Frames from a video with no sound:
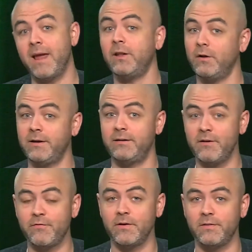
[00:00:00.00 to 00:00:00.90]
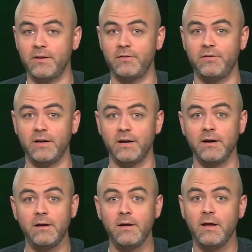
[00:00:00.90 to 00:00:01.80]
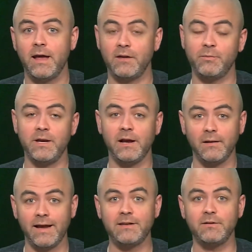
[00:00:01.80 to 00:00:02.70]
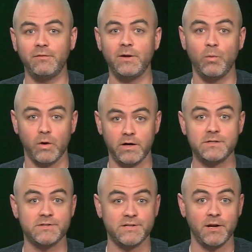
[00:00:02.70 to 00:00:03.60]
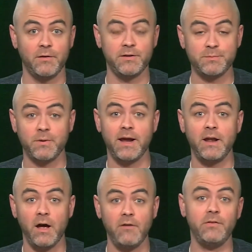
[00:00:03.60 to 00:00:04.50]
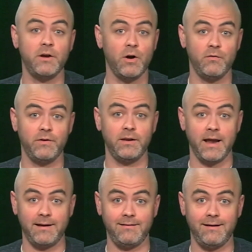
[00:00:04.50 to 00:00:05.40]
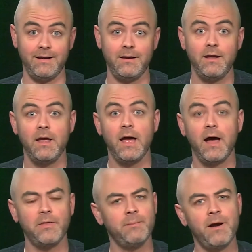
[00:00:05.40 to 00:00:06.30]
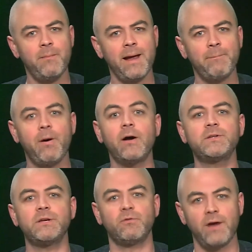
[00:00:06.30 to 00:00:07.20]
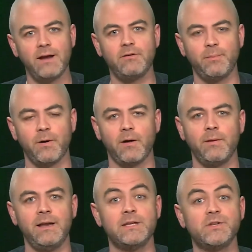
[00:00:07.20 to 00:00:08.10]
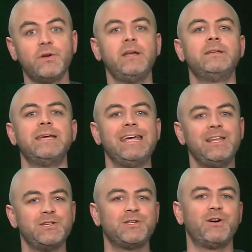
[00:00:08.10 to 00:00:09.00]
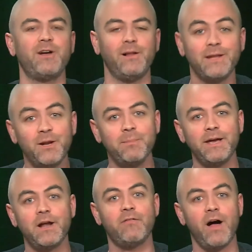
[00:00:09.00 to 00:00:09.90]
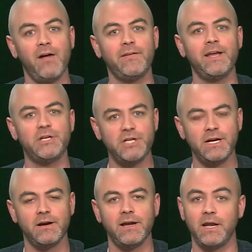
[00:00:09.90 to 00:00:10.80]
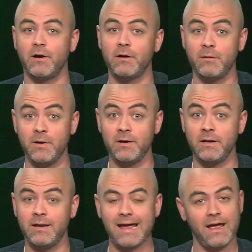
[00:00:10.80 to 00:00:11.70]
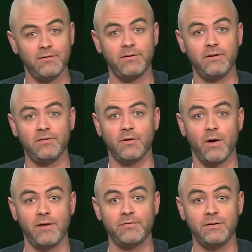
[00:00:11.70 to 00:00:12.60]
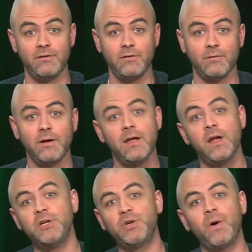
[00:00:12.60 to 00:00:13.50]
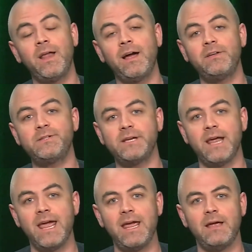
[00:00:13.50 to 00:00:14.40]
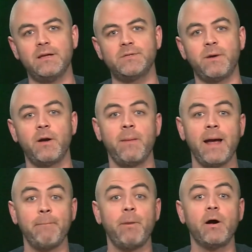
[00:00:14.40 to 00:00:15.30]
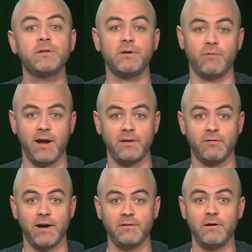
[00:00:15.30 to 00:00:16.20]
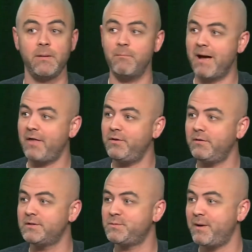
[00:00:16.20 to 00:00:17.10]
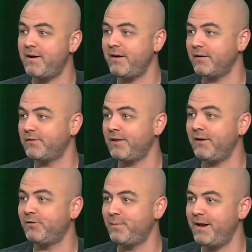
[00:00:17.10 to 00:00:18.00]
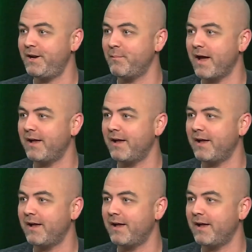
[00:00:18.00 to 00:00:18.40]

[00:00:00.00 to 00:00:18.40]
look different this year as we collectively work to slow the spread of the COVID-19, the Merrimack Parks and Rec Department is looking to insert a little bit of holiday cheer in our community, as they so often do. Joining us today is Merrimack Parks and Rec Director Matthew Kasparius. Thanks for being here, Matt.